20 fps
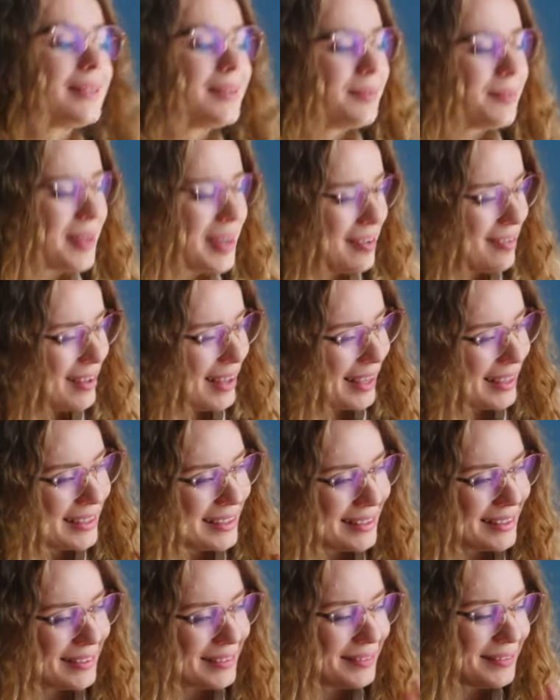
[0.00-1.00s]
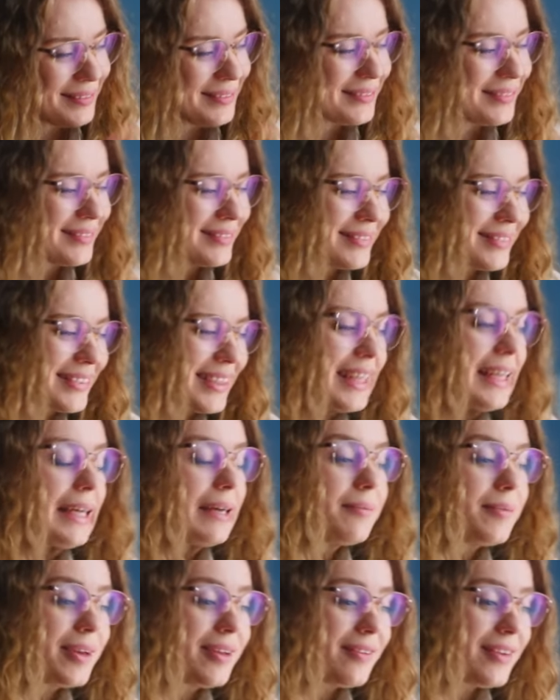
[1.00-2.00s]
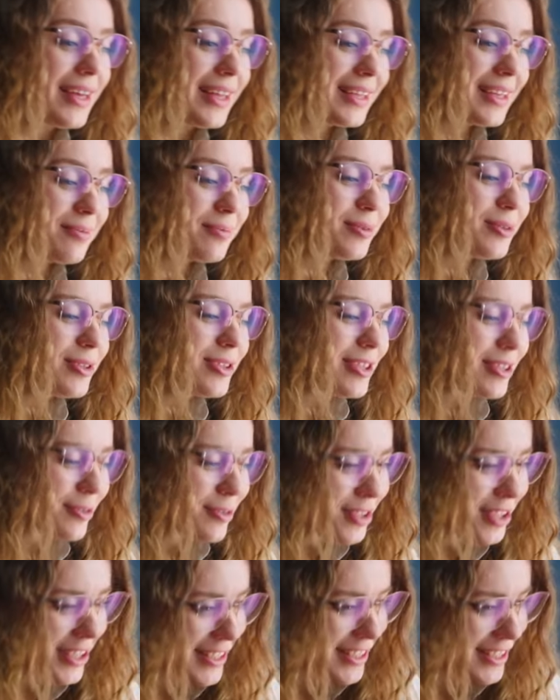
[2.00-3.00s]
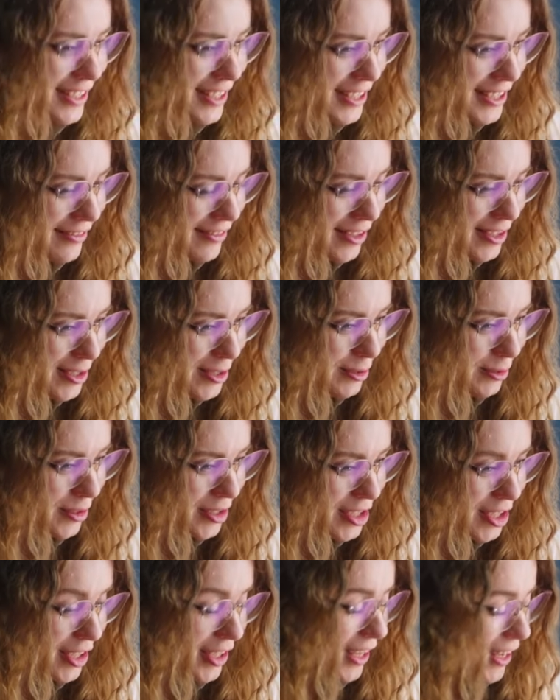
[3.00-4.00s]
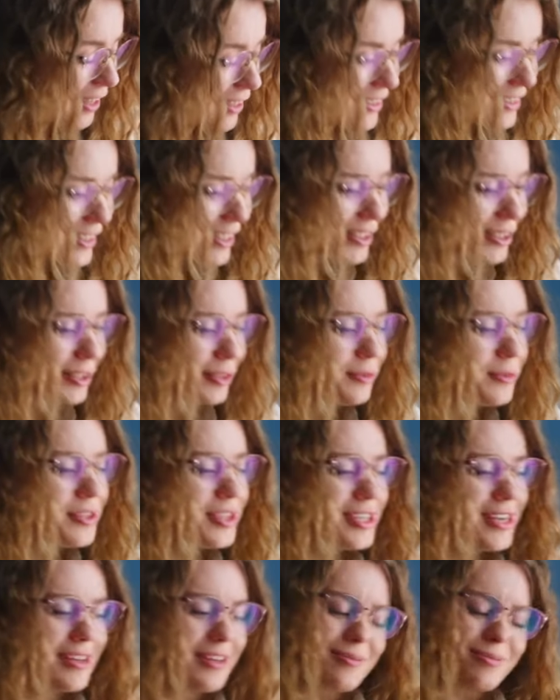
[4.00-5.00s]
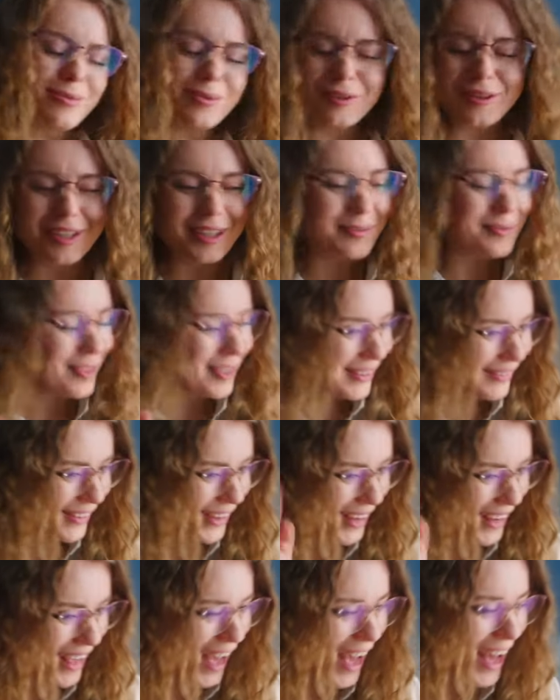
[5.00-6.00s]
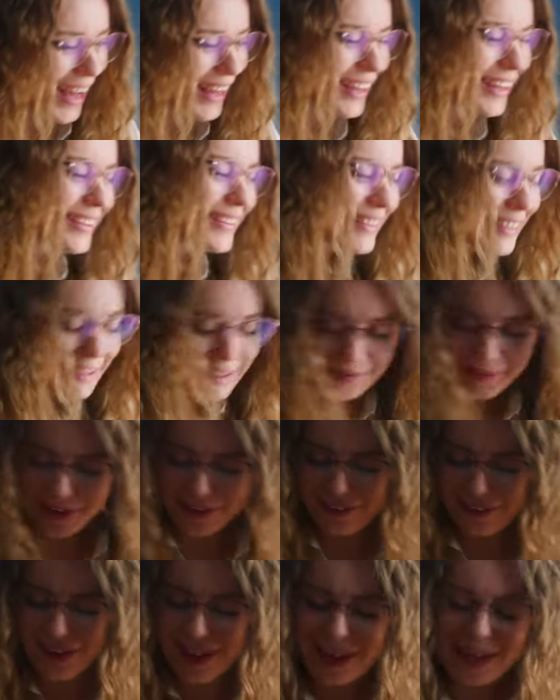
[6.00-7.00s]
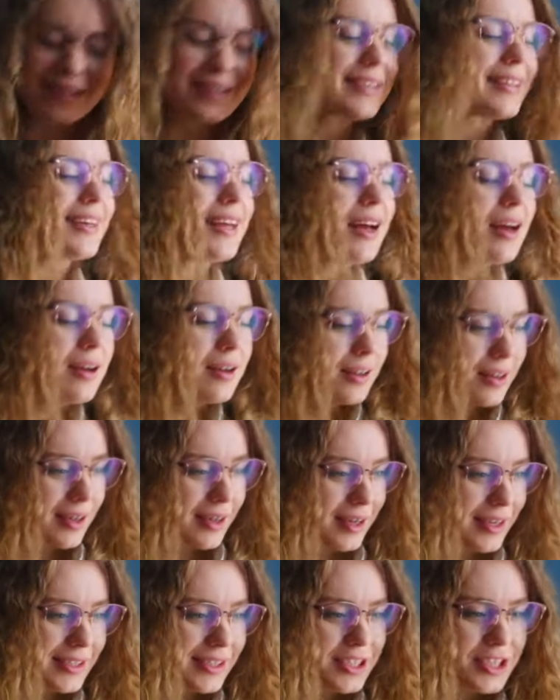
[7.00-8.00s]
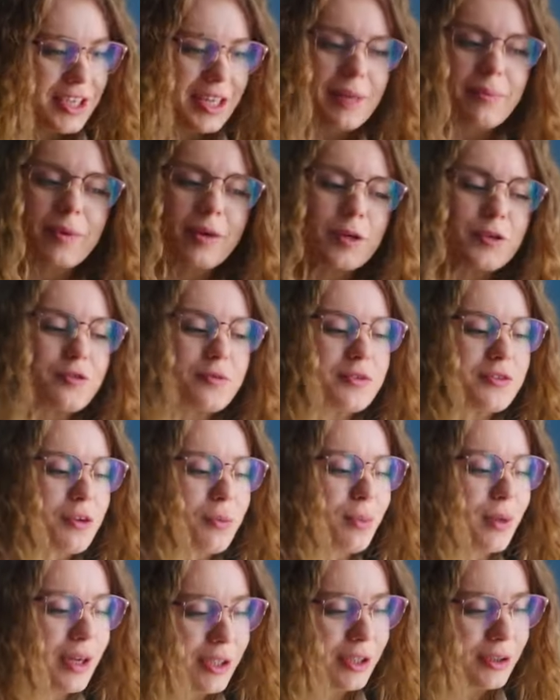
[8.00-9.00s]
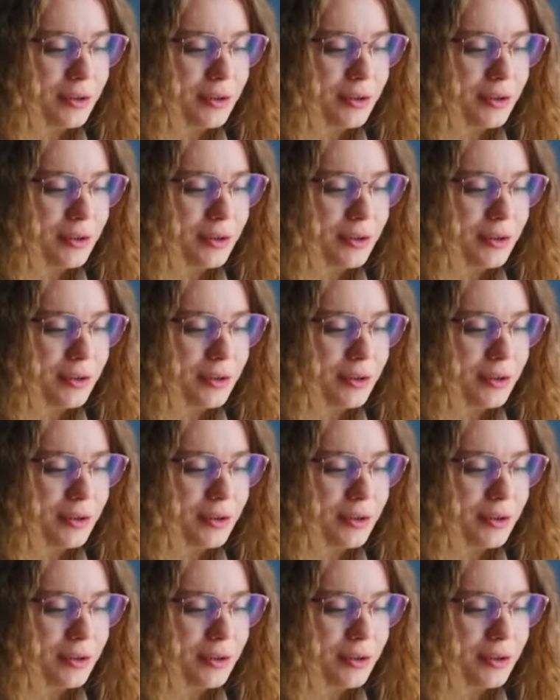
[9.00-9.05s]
But those who know her describe her as a strong, independent woman she is a force to be reckoned with in her professional circles,